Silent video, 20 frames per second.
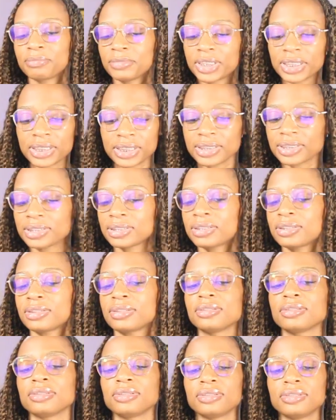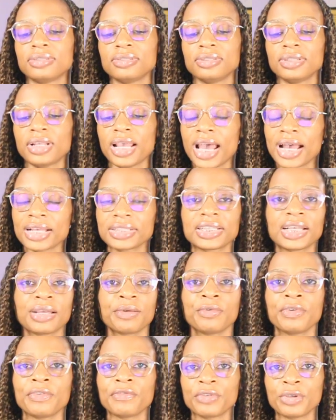Tickets,
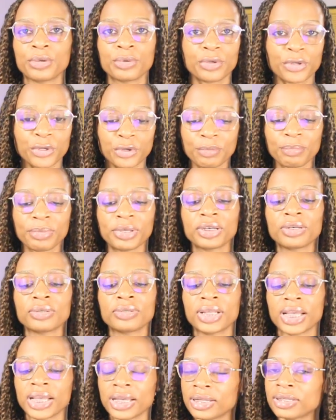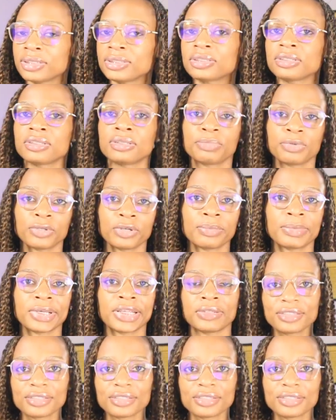asset review, new build, edits, deployment.